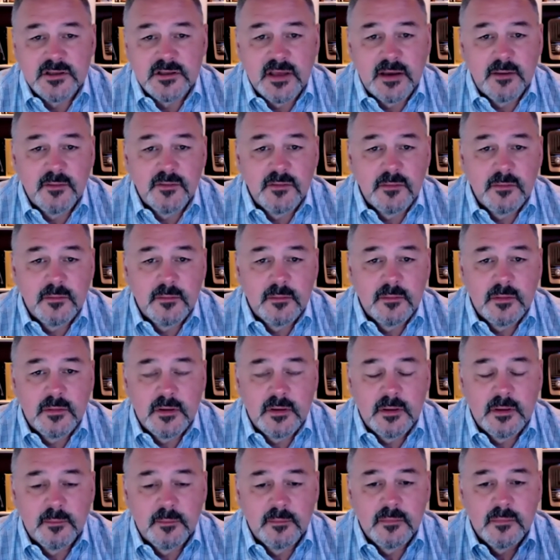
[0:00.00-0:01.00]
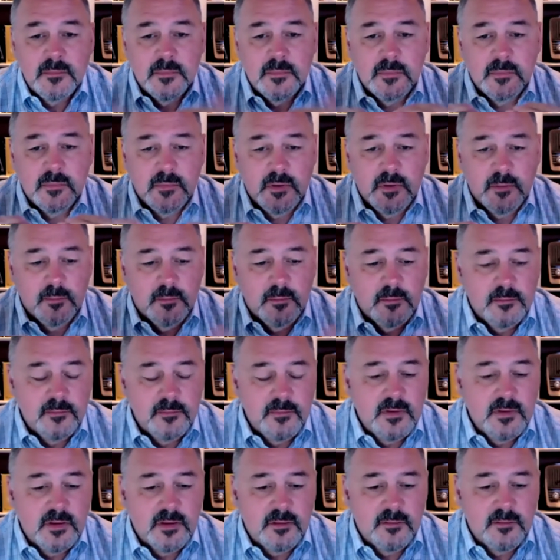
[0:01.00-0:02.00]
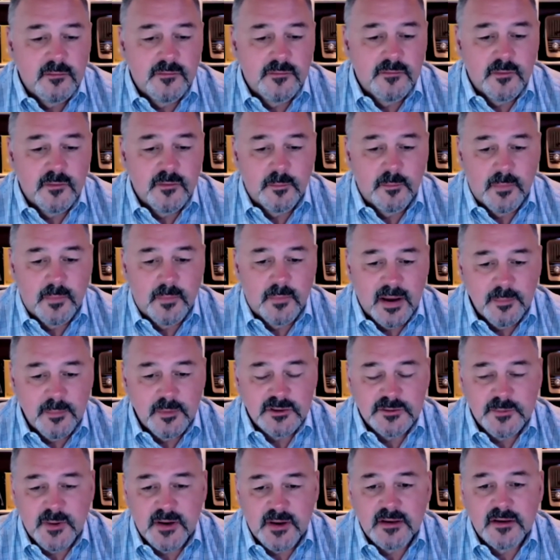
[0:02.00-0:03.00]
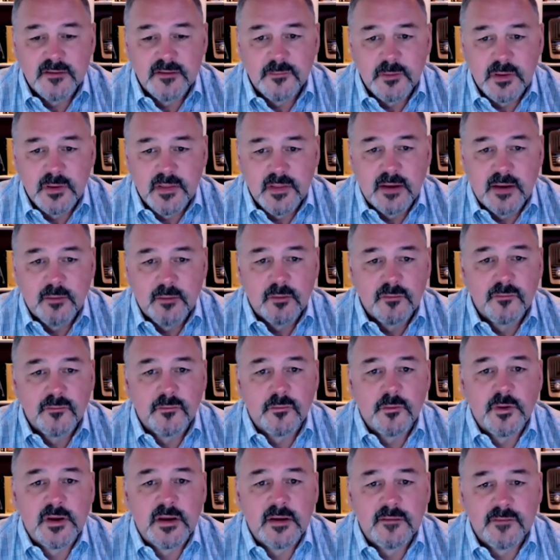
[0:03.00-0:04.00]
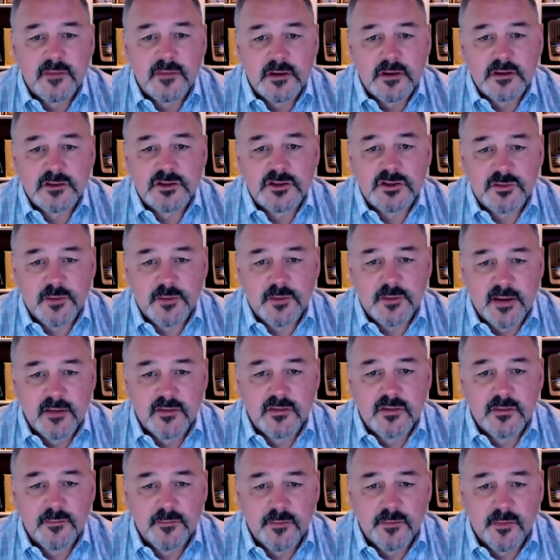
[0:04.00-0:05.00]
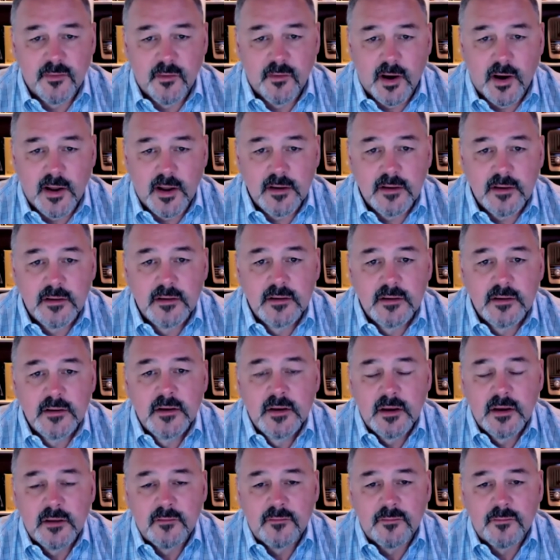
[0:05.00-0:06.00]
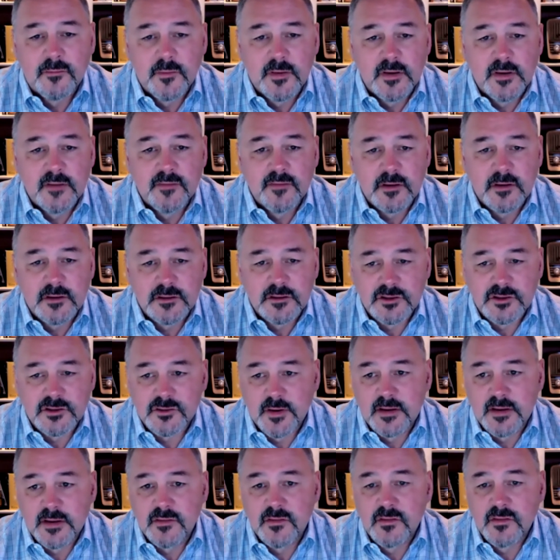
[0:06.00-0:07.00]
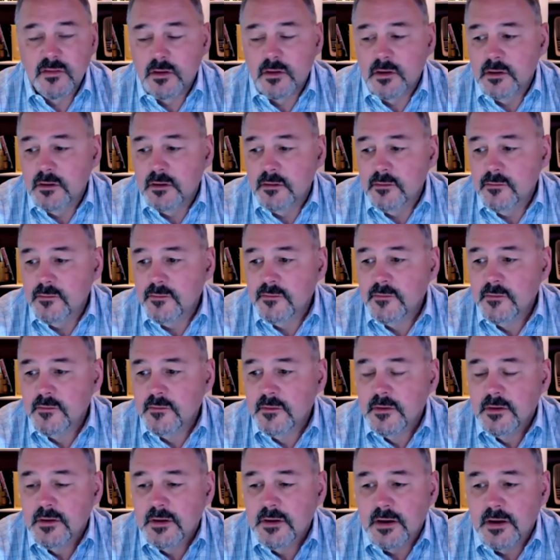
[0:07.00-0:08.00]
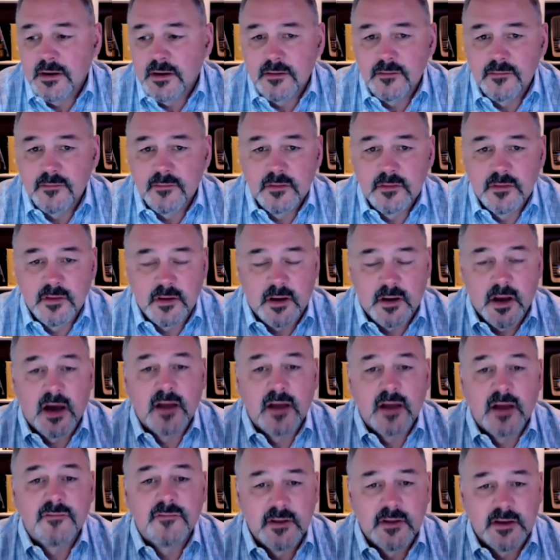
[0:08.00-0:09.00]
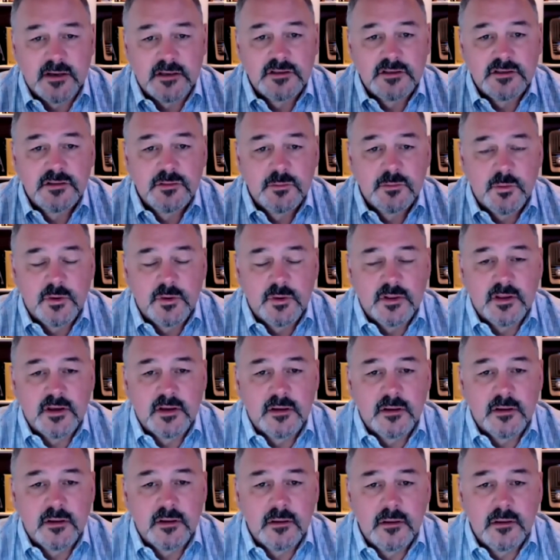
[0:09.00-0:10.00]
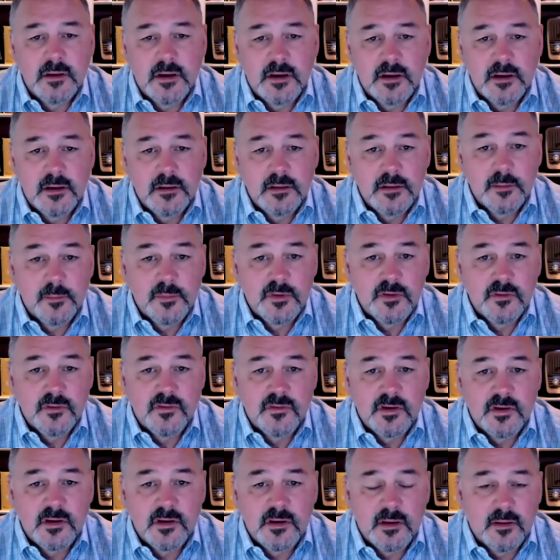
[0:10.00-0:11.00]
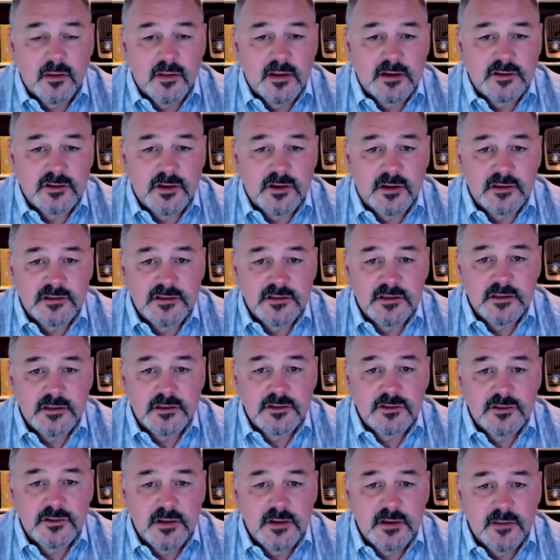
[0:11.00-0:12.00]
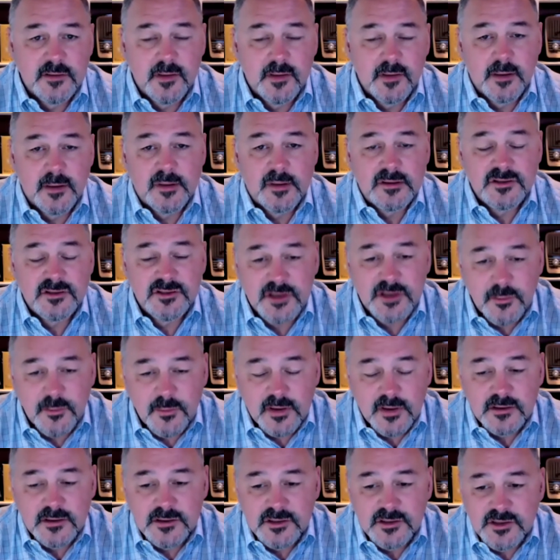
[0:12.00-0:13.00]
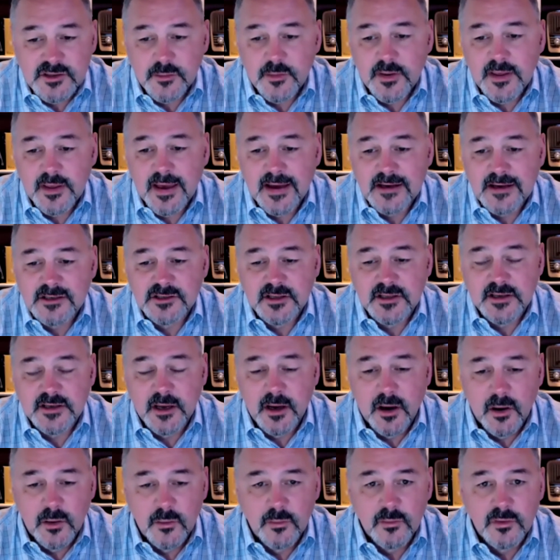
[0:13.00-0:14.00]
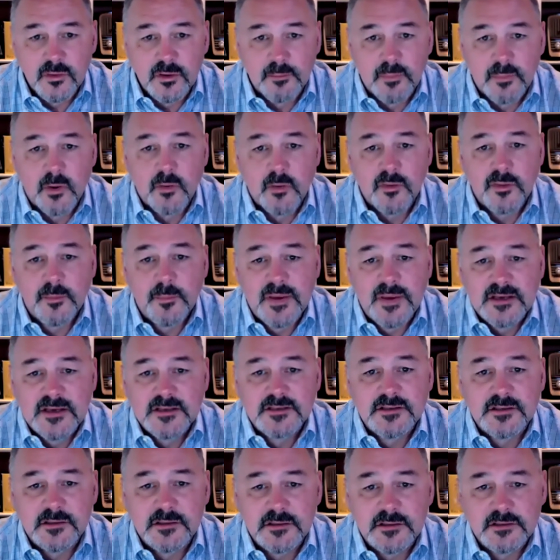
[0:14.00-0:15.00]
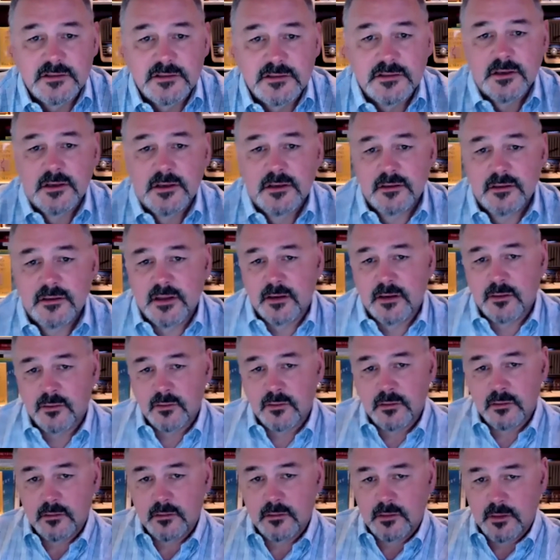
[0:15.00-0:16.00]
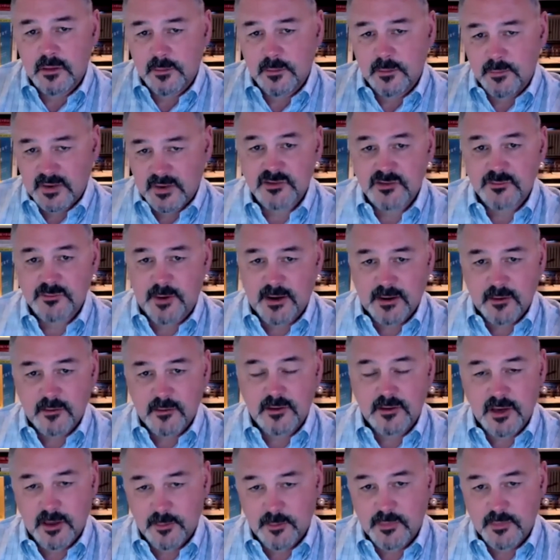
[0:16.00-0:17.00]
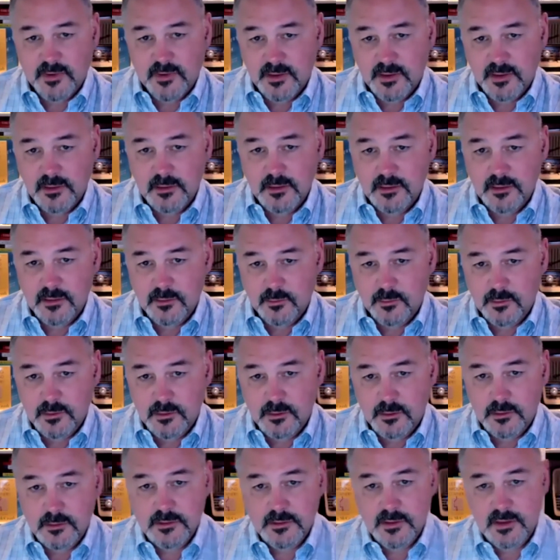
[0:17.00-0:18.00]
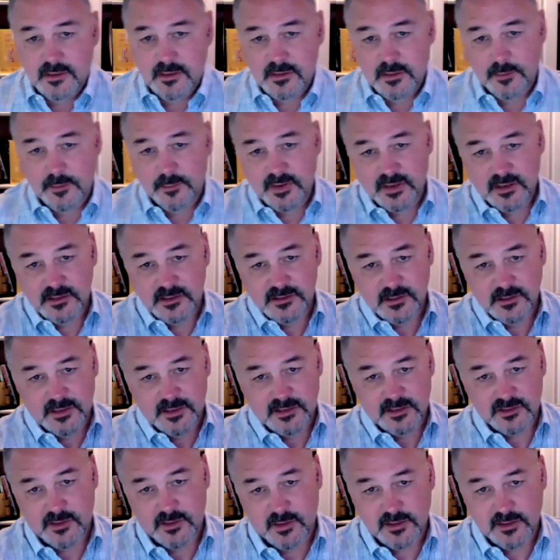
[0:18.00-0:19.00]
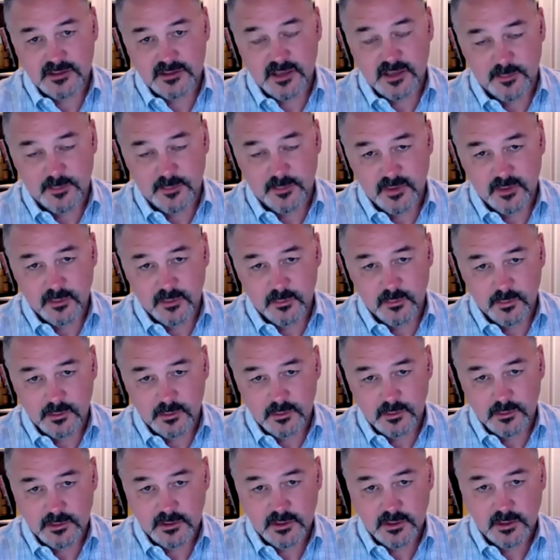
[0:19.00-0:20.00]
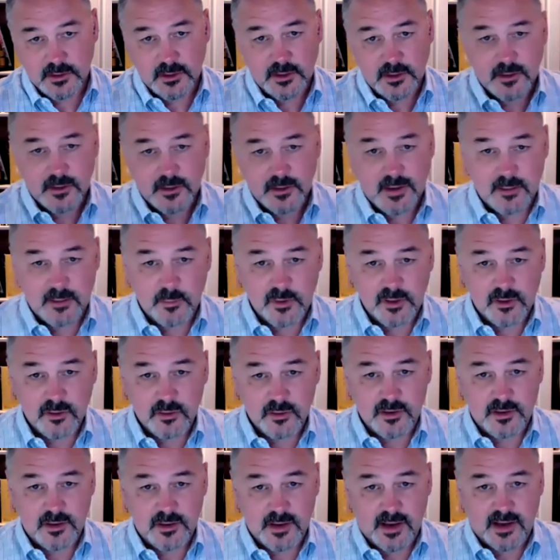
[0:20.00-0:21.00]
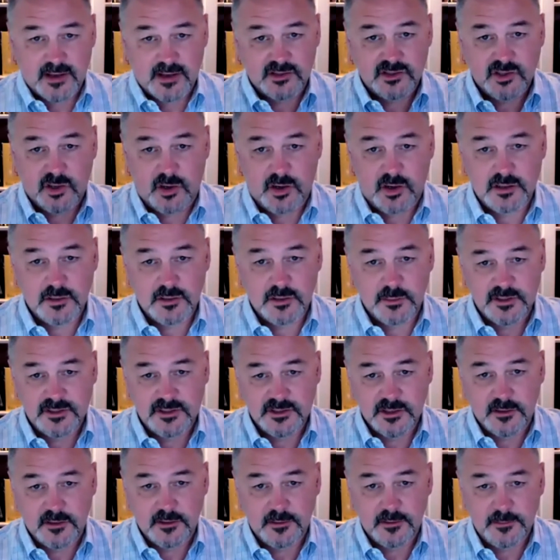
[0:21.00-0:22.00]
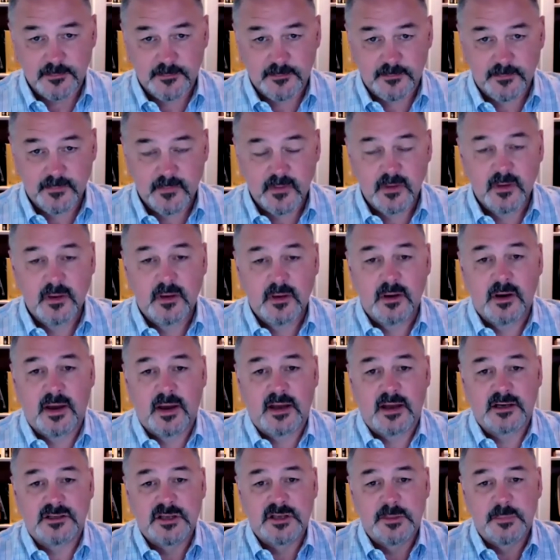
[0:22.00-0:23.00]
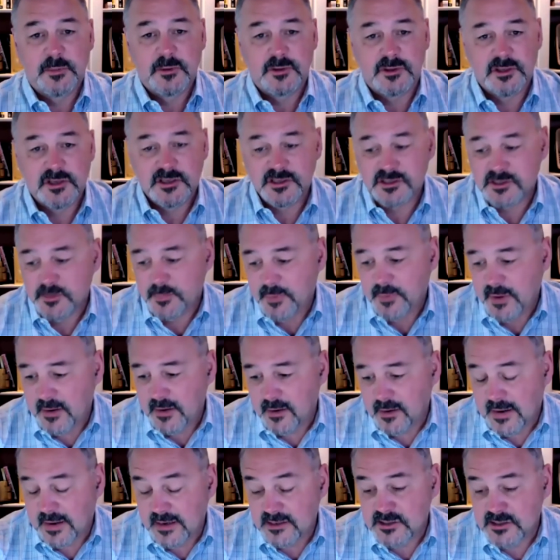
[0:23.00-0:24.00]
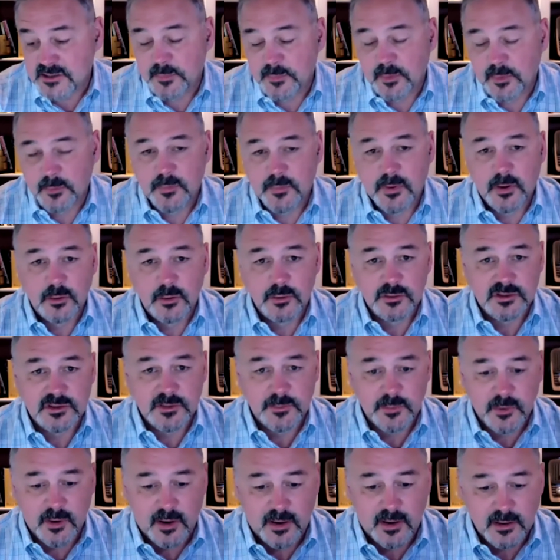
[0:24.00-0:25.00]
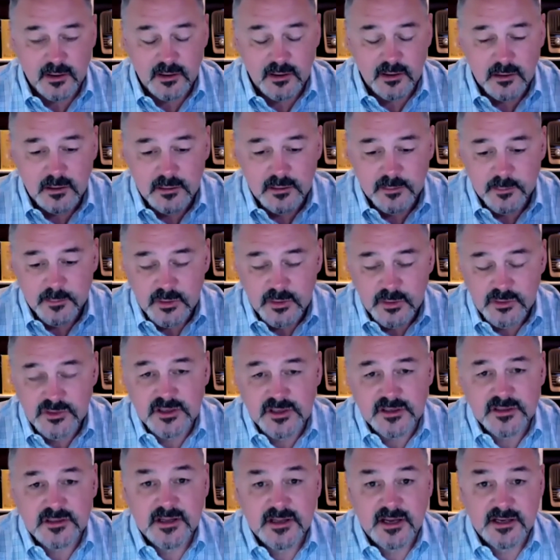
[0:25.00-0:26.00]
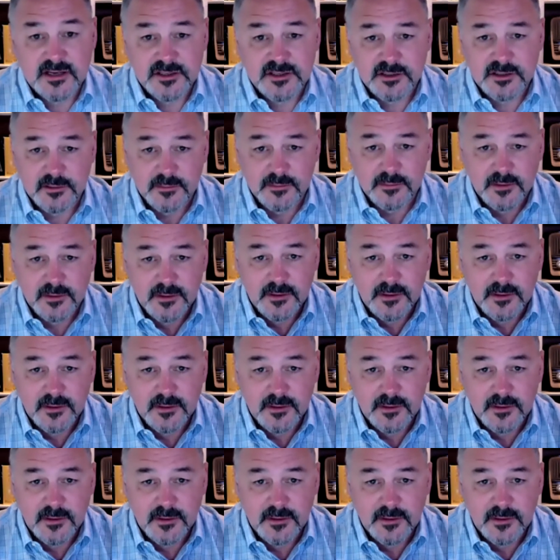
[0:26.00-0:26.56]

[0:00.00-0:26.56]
they, in from my perspective, they were free of the constraints of thought and free of the constraints of the conflicts within the music and electronics industry. Think about Sony. Sony actually owned both pieces. They owned the biggest record company in the world and the biggest electronics company in the world, and we could not talk to each other. I actually proposed a product called Music Station